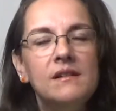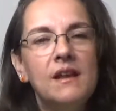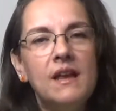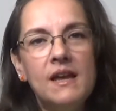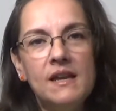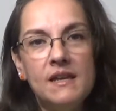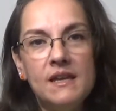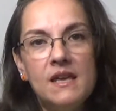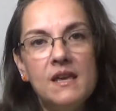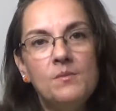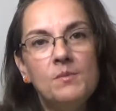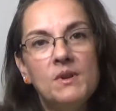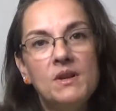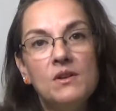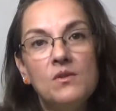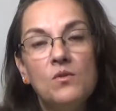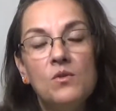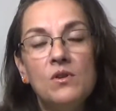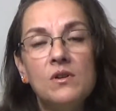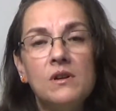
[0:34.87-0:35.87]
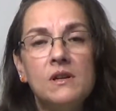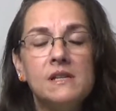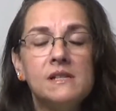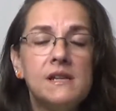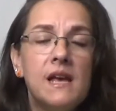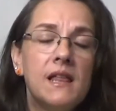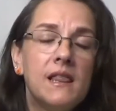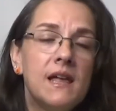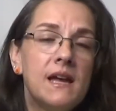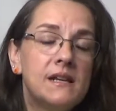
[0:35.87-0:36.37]
and keep it in order, because
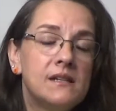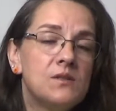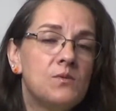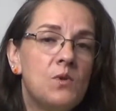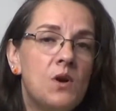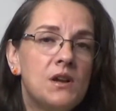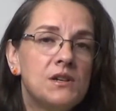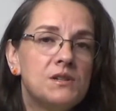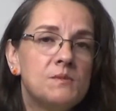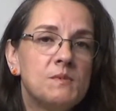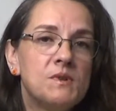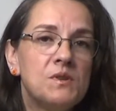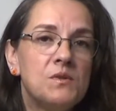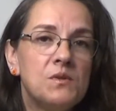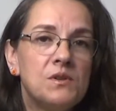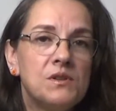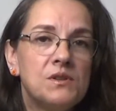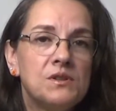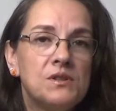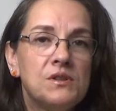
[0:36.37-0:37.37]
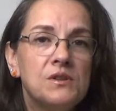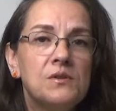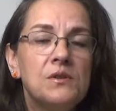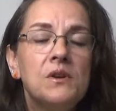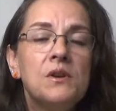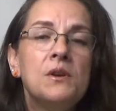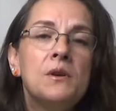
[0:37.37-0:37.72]
I like to watch them in order too,